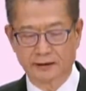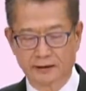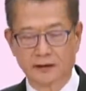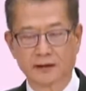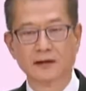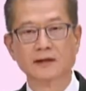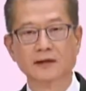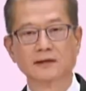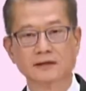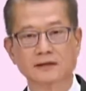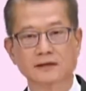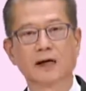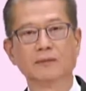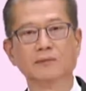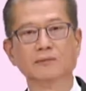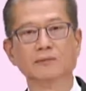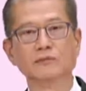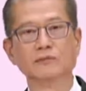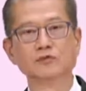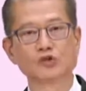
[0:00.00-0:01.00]
development
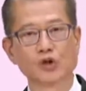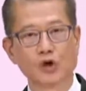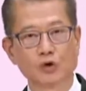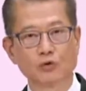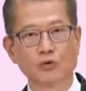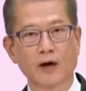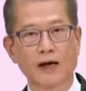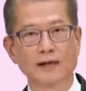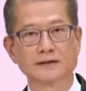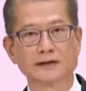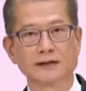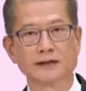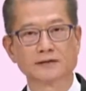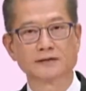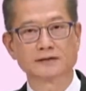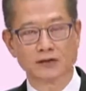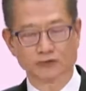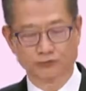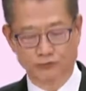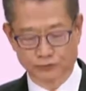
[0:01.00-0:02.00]
committee with members
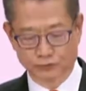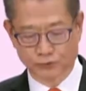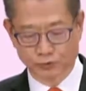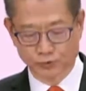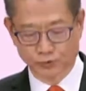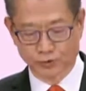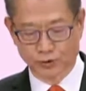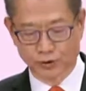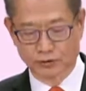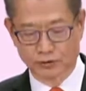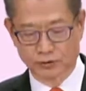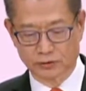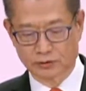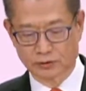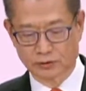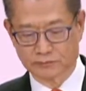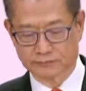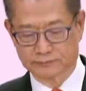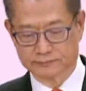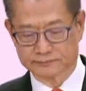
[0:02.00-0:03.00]
comprising experts and
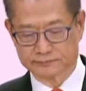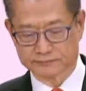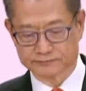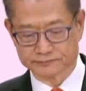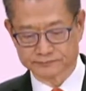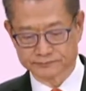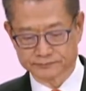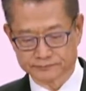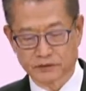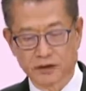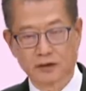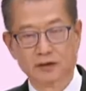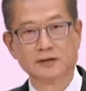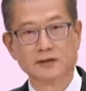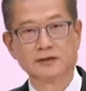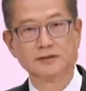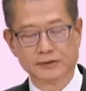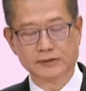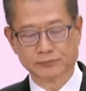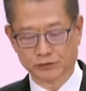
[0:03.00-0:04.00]
scholars,
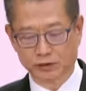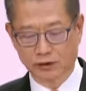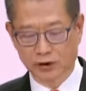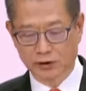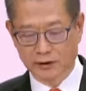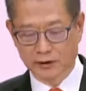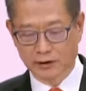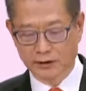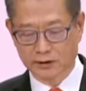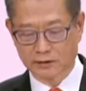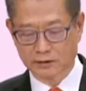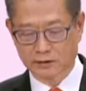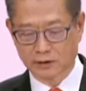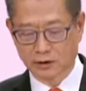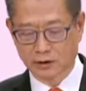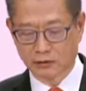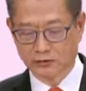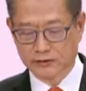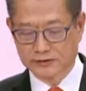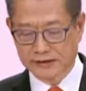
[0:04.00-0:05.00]
industry elites, and
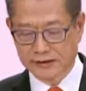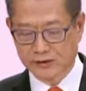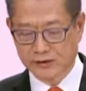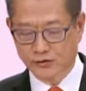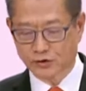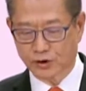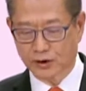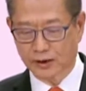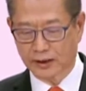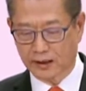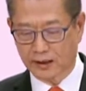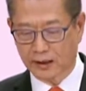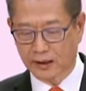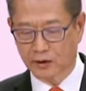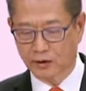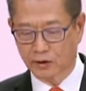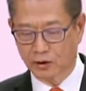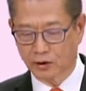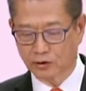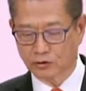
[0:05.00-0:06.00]
relevant government
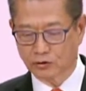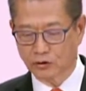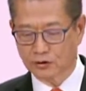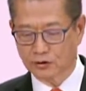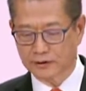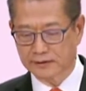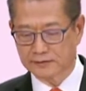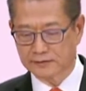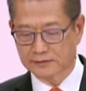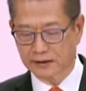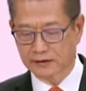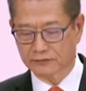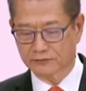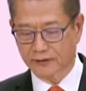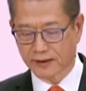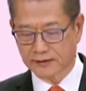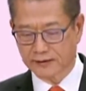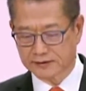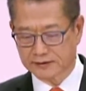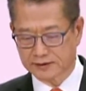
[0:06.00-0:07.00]
officials. Next,
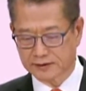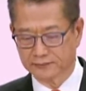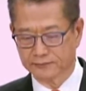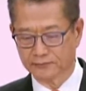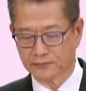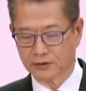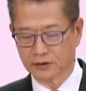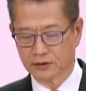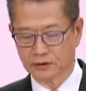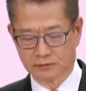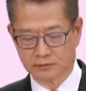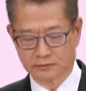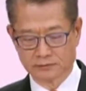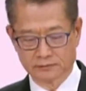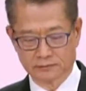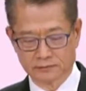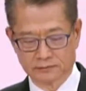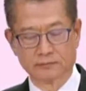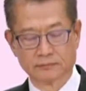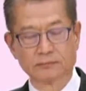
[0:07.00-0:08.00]
I will elaborate on the key
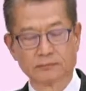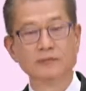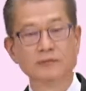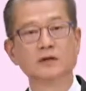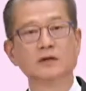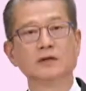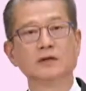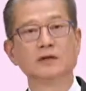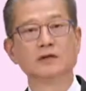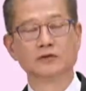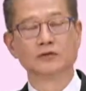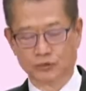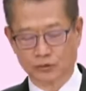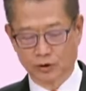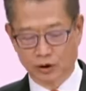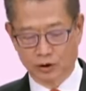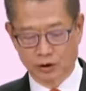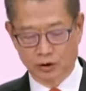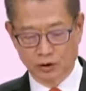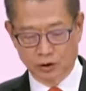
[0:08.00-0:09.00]
points of injecting new
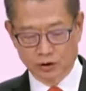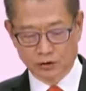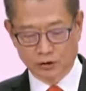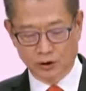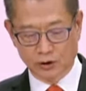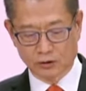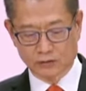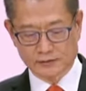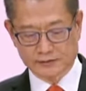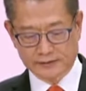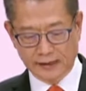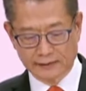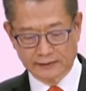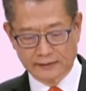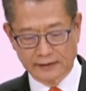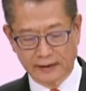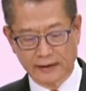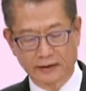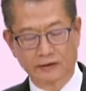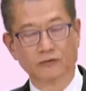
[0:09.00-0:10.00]
fields and elements
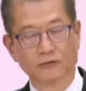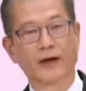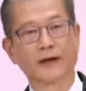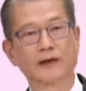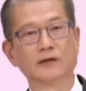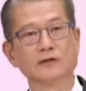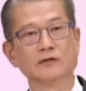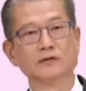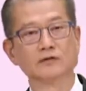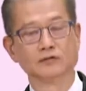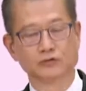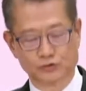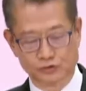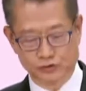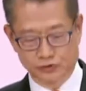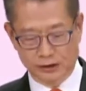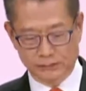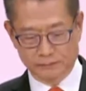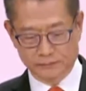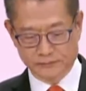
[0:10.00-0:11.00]
into Hong Kong's
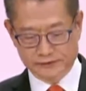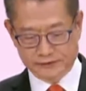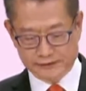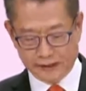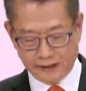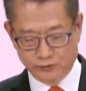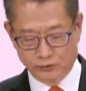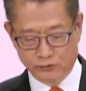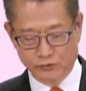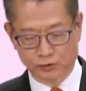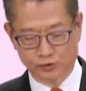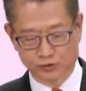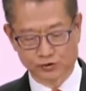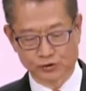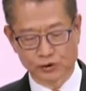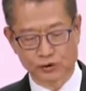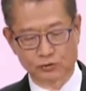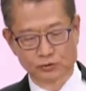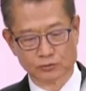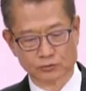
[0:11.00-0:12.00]
economic
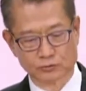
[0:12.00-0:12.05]
development.